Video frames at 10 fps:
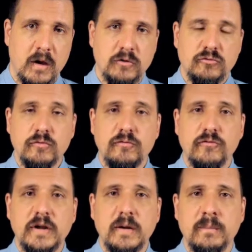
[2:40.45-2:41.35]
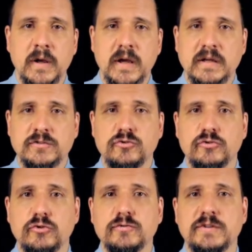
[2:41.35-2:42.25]
True freedom is
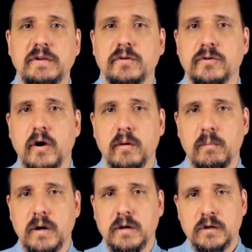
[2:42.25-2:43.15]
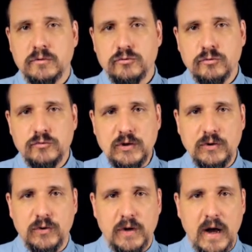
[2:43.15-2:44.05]
choosing your Dharma, choosing
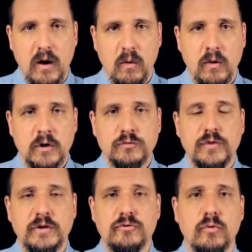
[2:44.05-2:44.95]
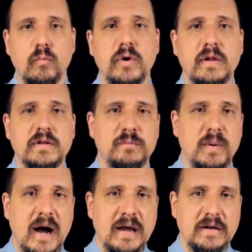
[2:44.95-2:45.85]
your Tao, so that your will is
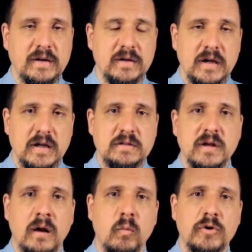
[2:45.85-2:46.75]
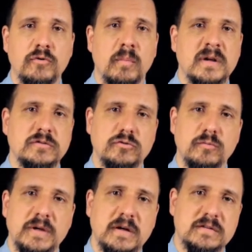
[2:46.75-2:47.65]
behind it. It's not what you must do
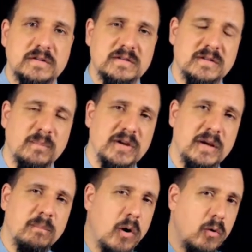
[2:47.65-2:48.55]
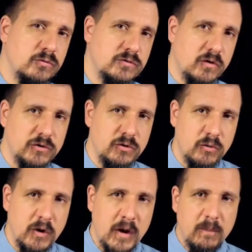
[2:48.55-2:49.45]
because it's something imposed on you,
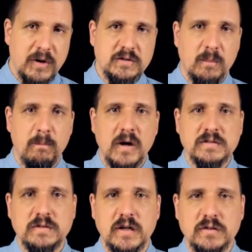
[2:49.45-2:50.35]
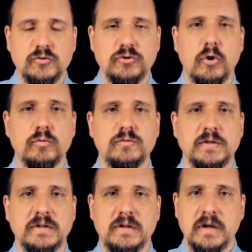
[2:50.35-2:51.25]
but it's a must that is
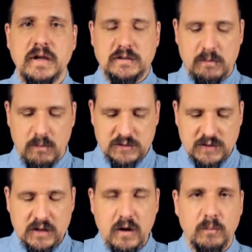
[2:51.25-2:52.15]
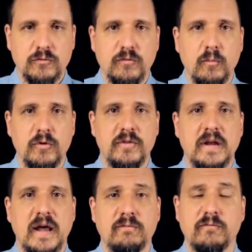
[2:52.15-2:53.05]
chosen. It's a must that comes from within
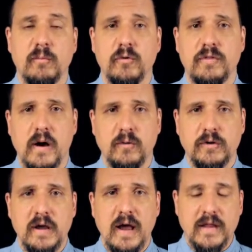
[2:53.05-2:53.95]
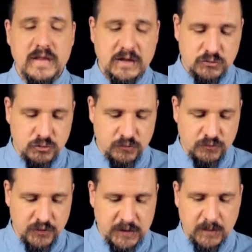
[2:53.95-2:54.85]
and from without, and that's true
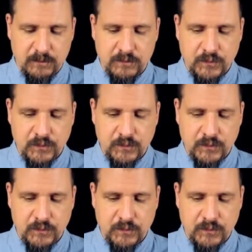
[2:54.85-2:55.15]
freedom.